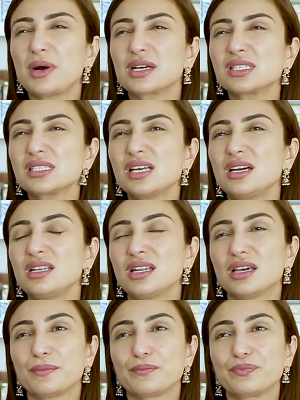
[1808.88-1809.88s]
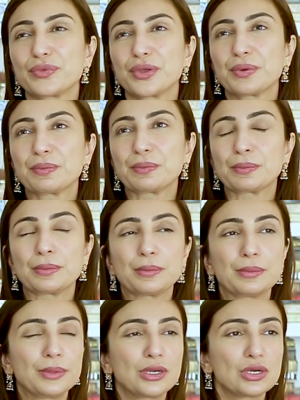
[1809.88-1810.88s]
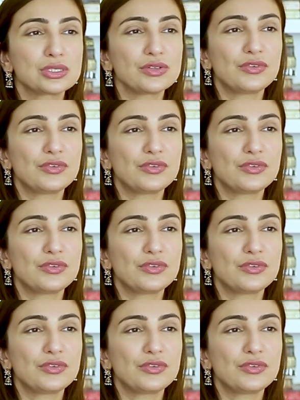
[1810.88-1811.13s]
In Pakistan, because